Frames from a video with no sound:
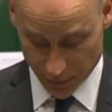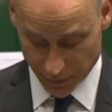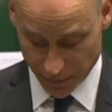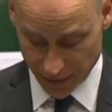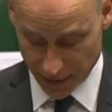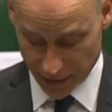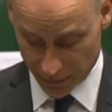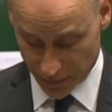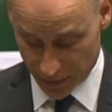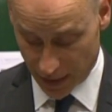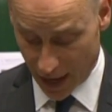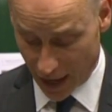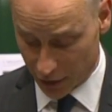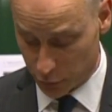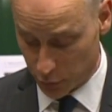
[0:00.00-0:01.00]
that the
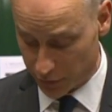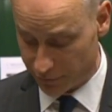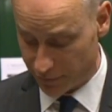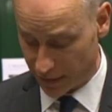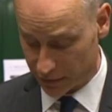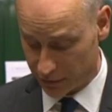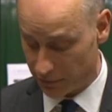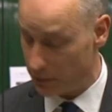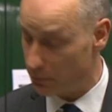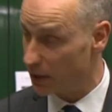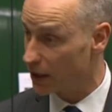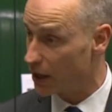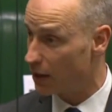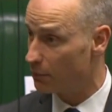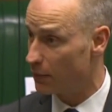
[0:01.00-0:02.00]
Act would effectively
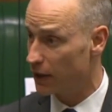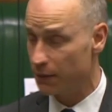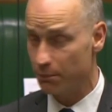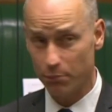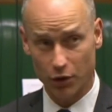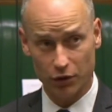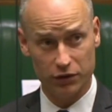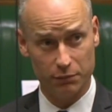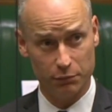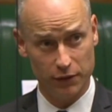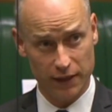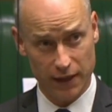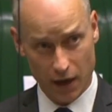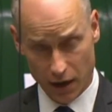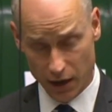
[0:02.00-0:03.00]
become an
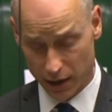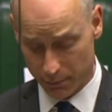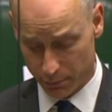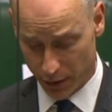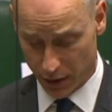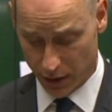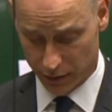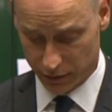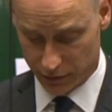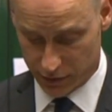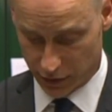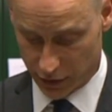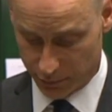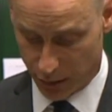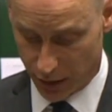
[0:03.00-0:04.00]
impossibly high bar
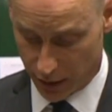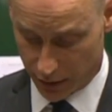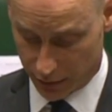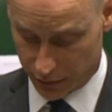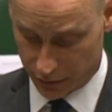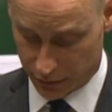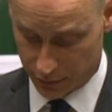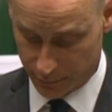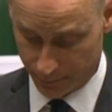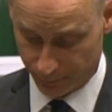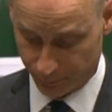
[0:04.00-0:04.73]
to pass.